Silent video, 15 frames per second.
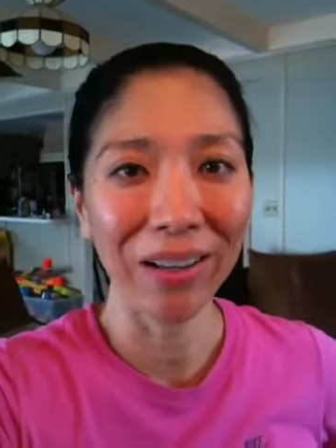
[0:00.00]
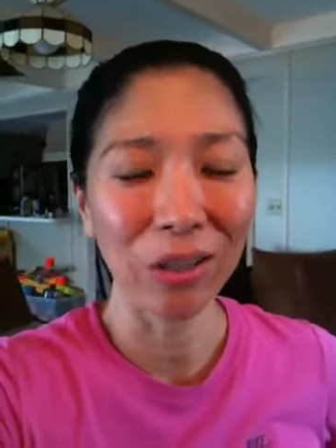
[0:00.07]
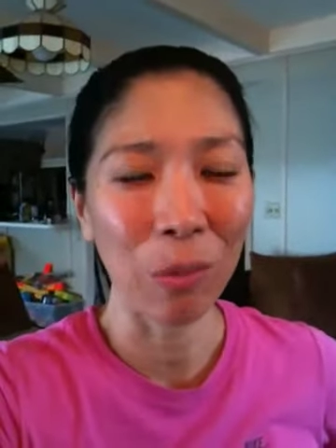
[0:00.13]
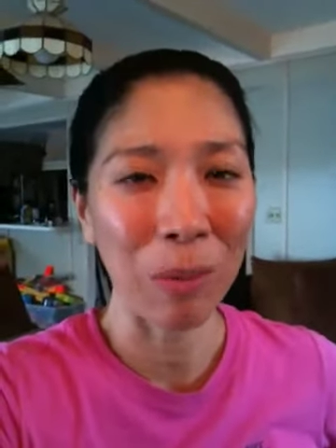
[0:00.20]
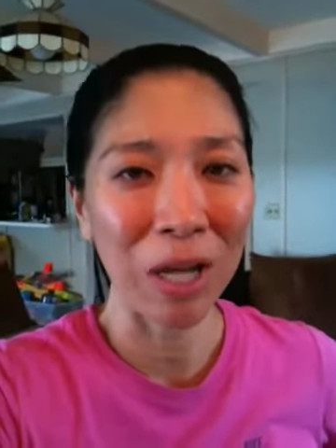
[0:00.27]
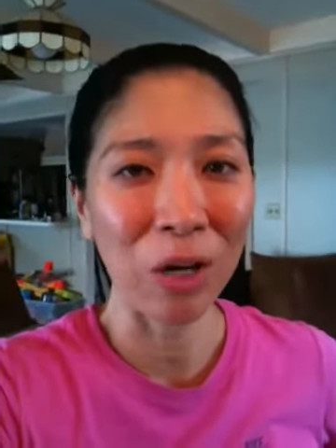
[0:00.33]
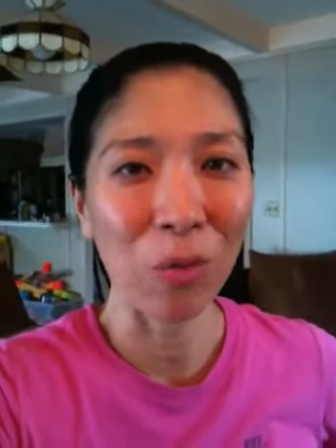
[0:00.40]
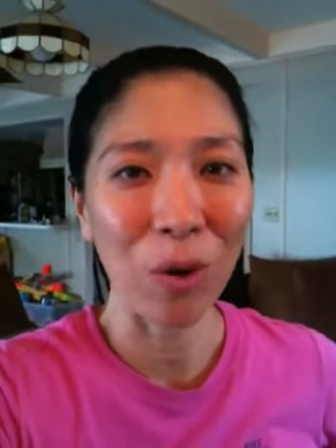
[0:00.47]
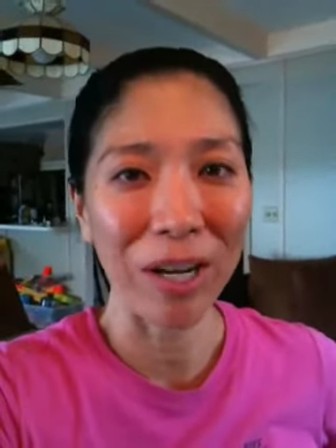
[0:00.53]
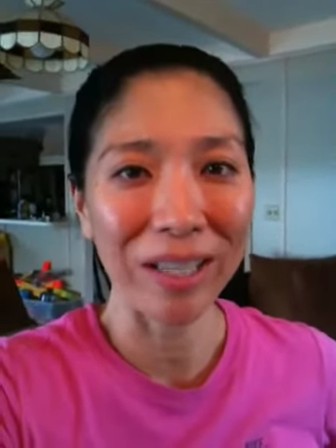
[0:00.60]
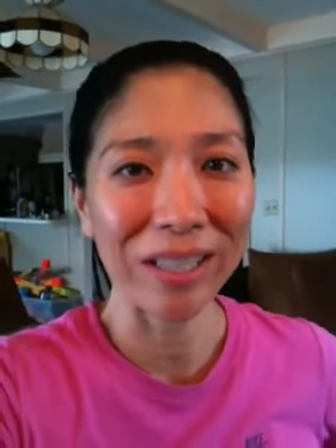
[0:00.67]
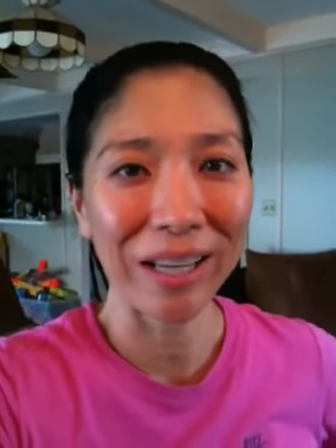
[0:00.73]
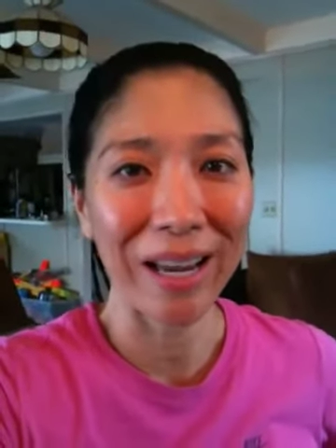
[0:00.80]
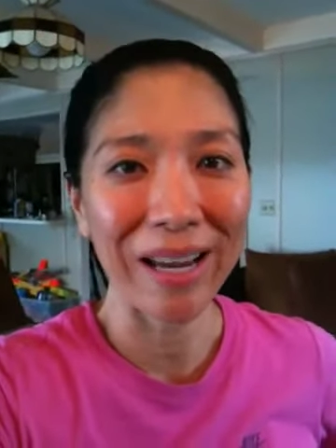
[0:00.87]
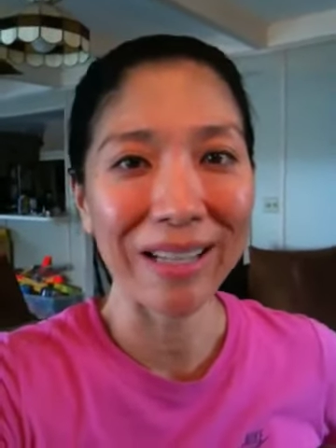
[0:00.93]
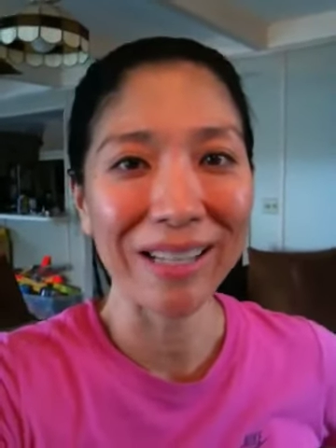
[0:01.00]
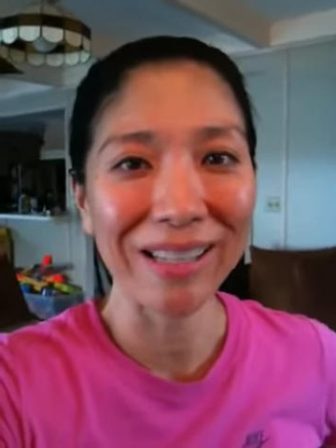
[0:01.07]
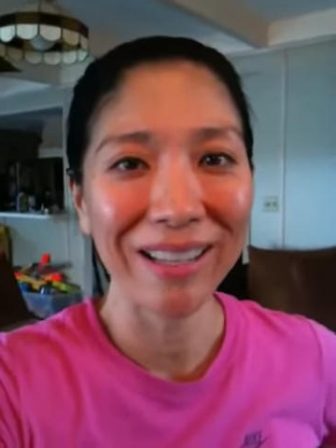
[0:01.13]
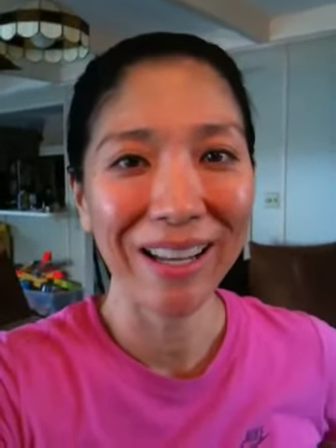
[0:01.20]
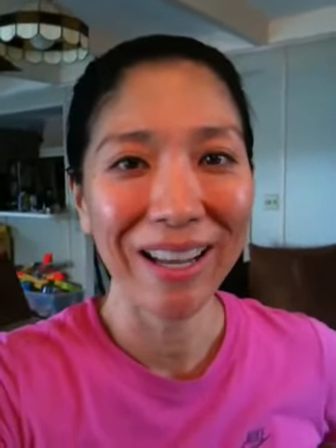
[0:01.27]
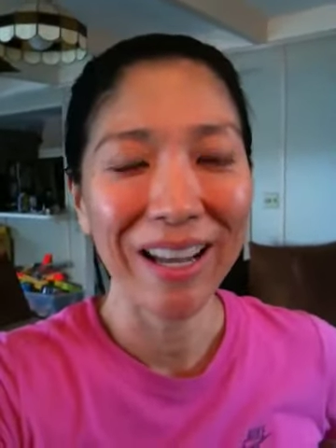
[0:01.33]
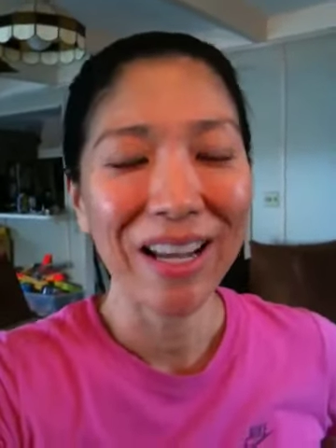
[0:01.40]
no matter what it takes.
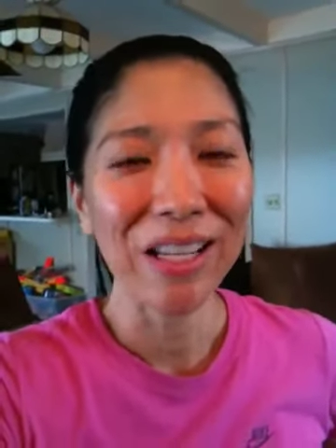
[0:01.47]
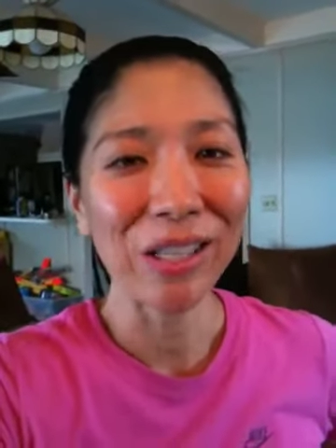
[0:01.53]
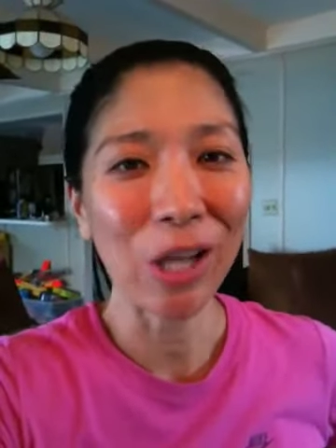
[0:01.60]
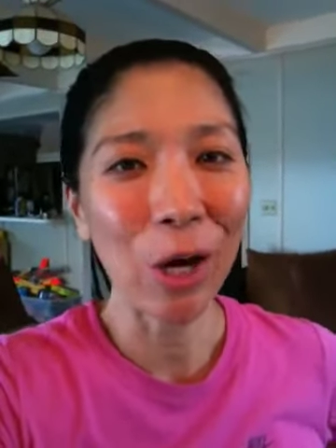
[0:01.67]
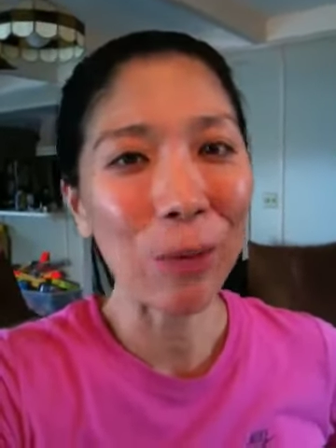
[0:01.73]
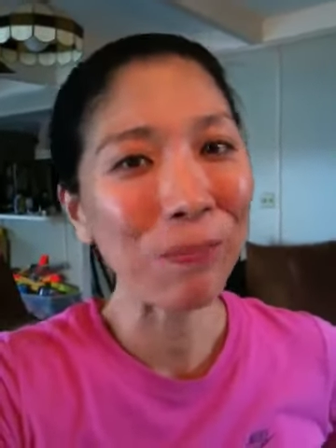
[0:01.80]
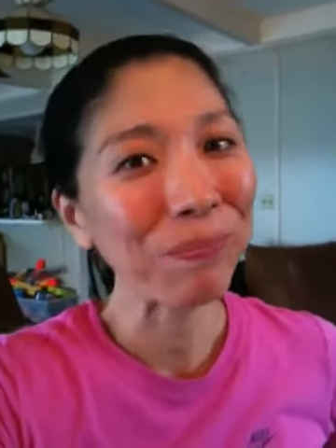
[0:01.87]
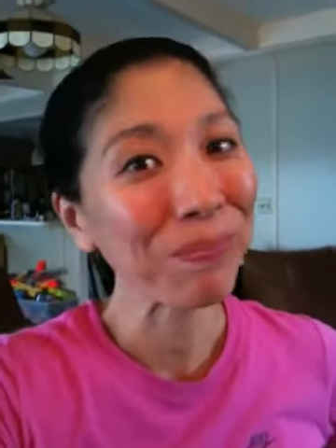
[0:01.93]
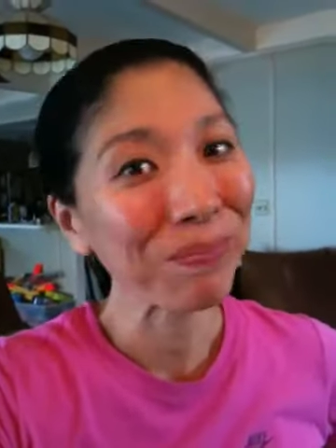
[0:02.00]
So,